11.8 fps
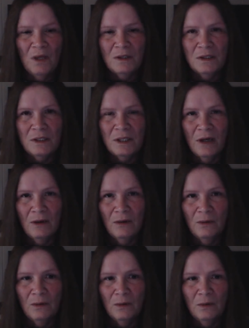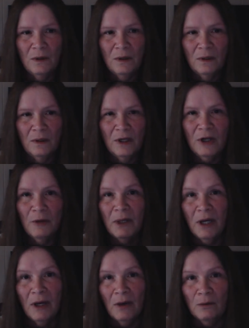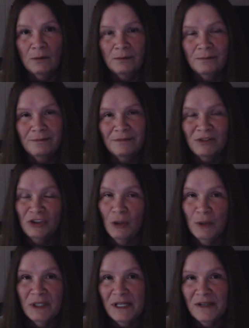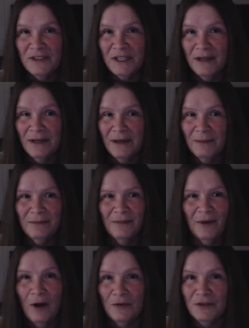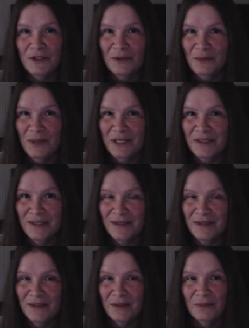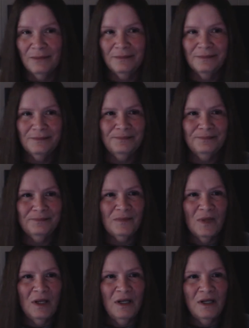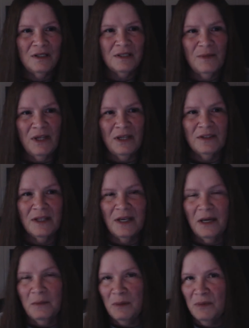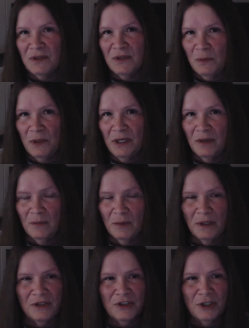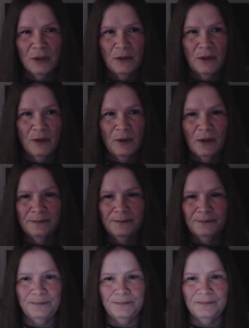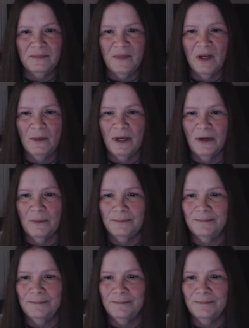So here we go. Show and tell time. Off to the races. Some things that came up this week I wanted to share with you all. Here we go.